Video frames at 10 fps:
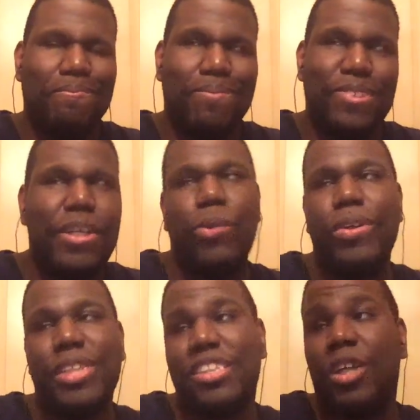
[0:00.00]
stuck
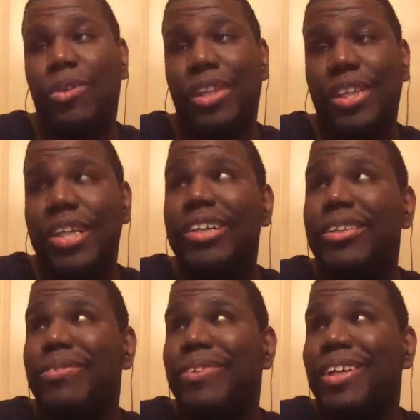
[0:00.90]
with the
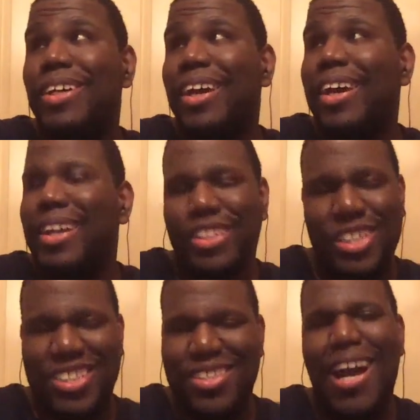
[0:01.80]
dub and
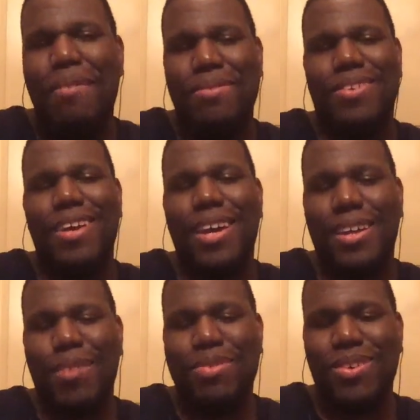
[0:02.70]
just stopped at
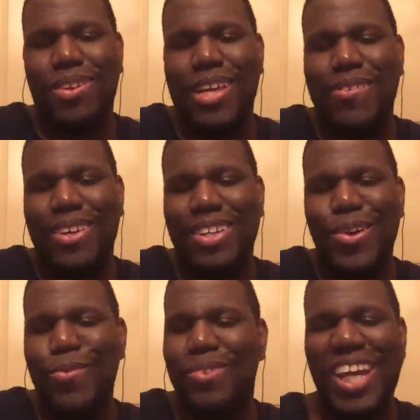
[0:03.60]
episode 11. Went,
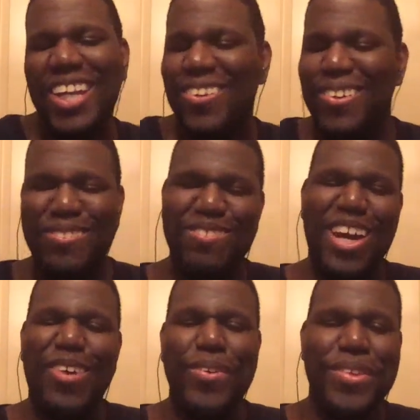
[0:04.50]
nope, can't do it. I
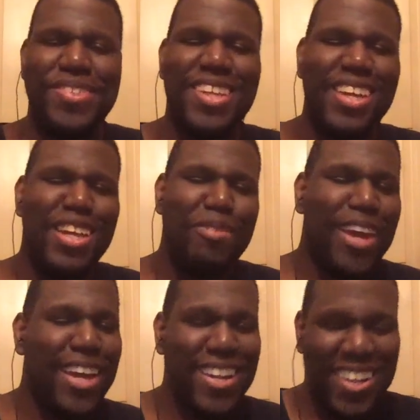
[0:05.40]
don't want this to end,
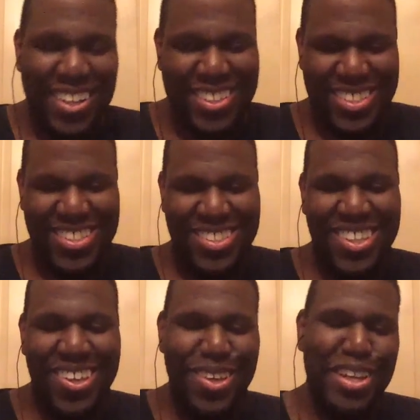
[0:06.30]
man. This is
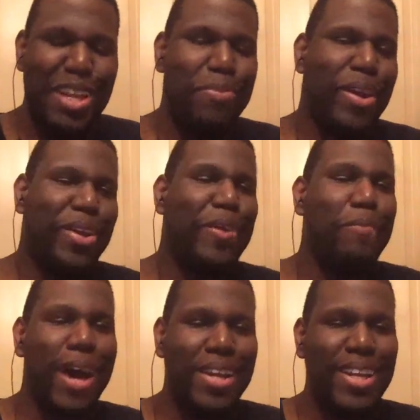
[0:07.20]
good. It better come
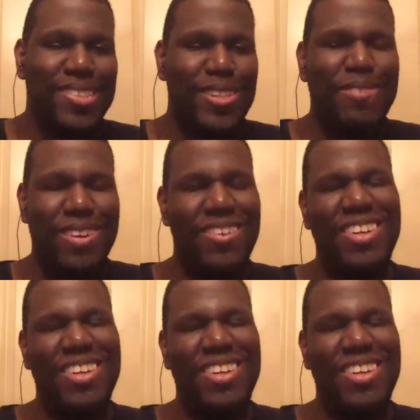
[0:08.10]
back next summer.